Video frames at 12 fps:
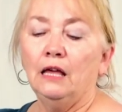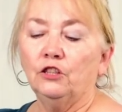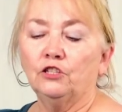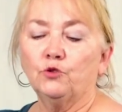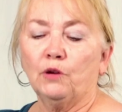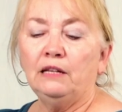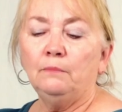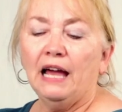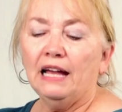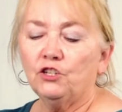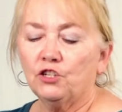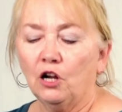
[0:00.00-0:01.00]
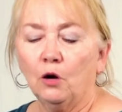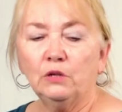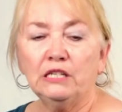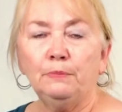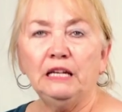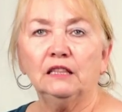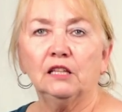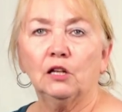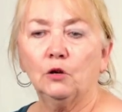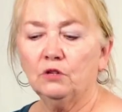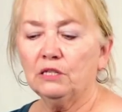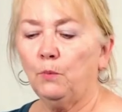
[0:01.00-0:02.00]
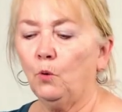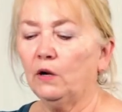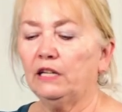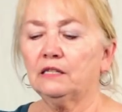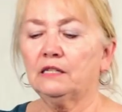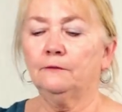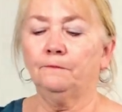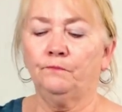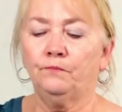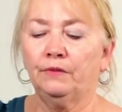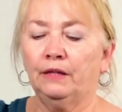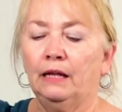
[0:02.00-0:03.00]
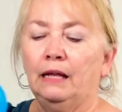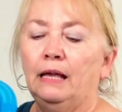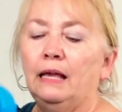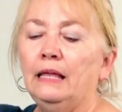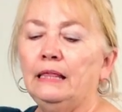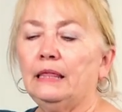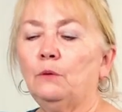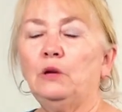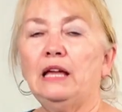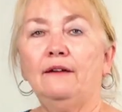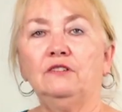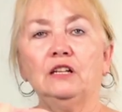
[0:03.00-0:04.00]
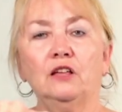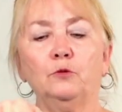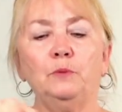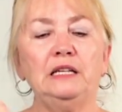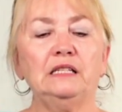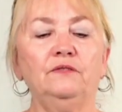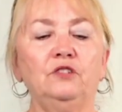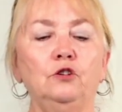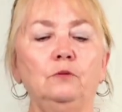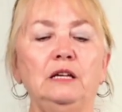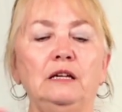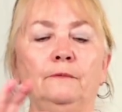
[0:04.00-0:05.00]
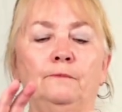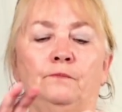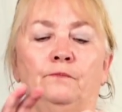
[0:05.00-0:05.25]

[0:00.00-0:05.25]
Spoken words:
The drain bag should always be at the lowest point. Then we have another piece of tubing.